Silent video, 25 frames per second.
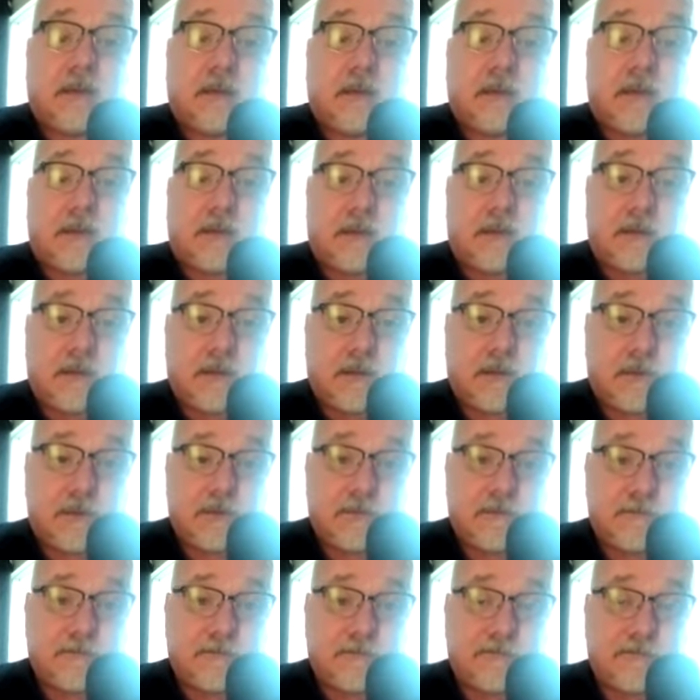So,
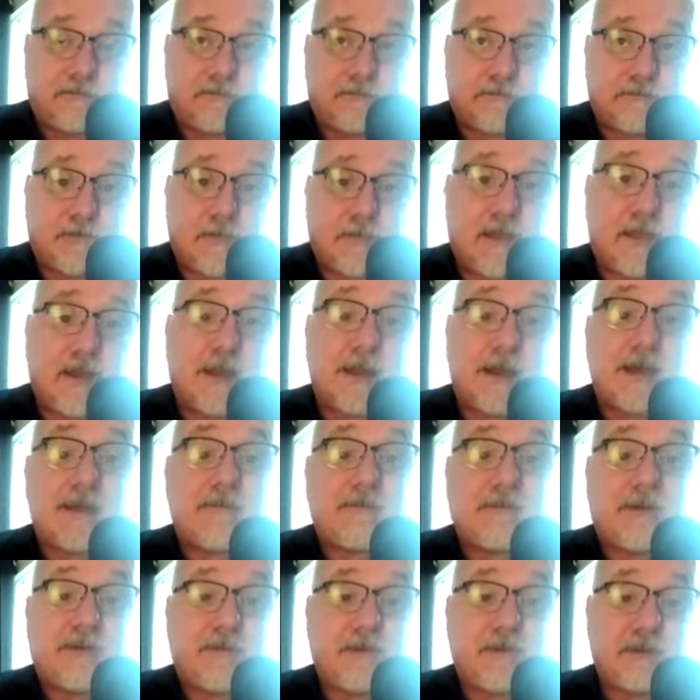I
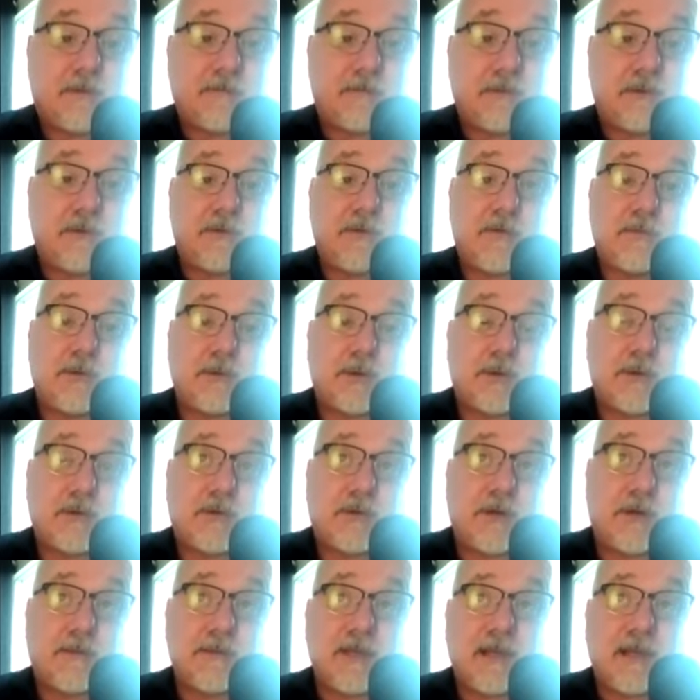have developed a new
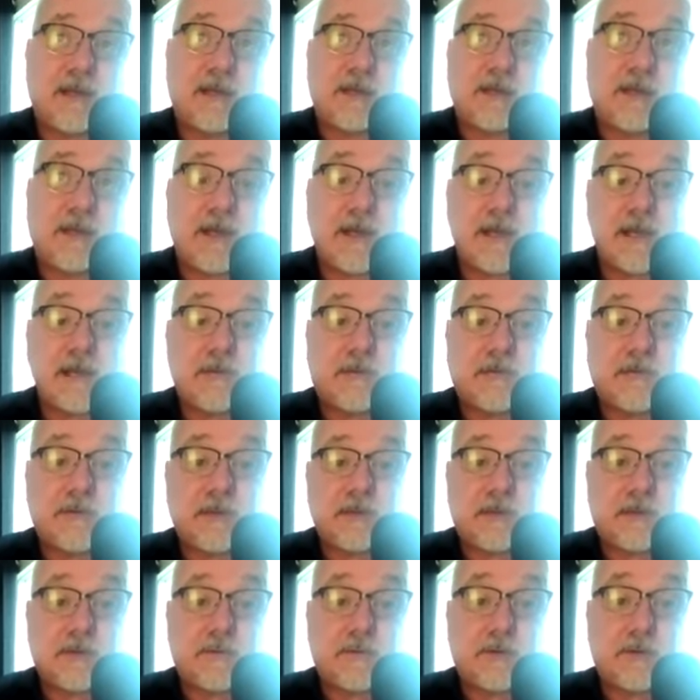program that aligns
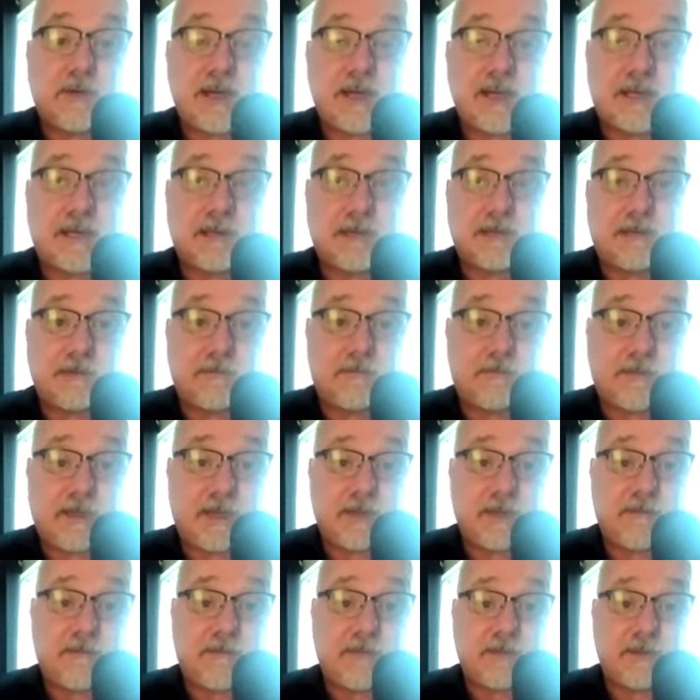with the practice of
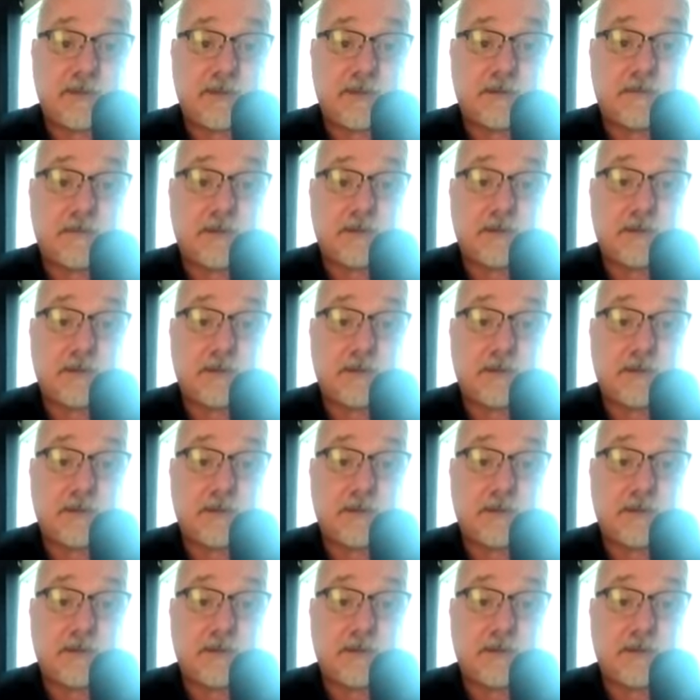mindfulness, but